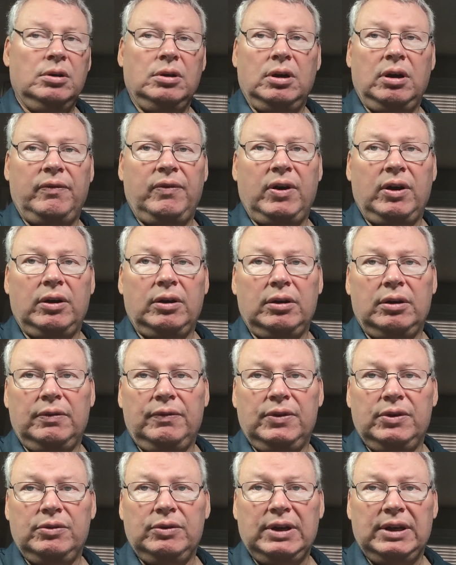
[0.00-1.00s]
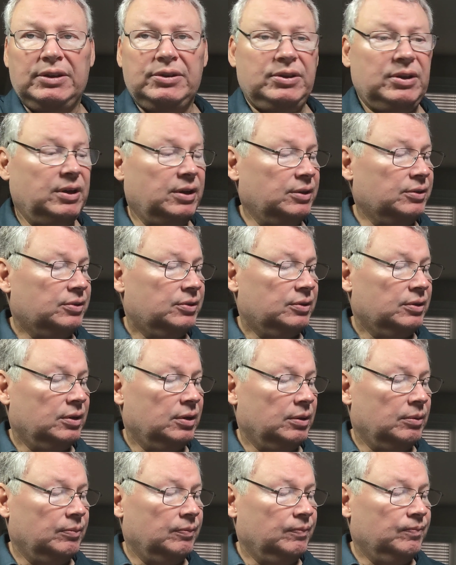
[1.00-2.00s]
of the United States,
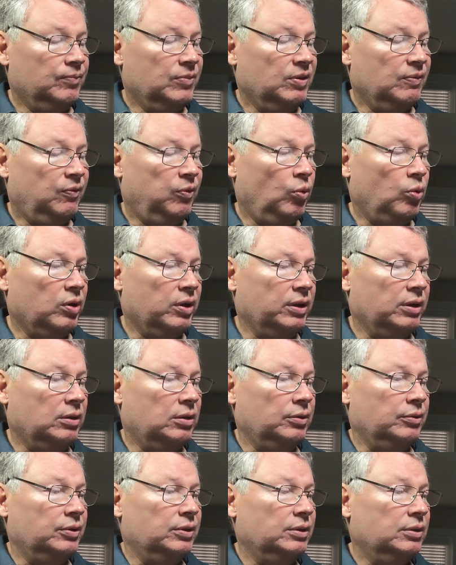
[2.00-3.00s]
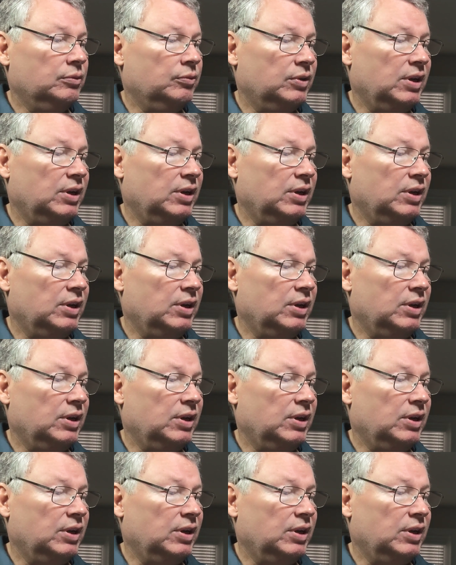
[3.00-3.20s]
Florida included.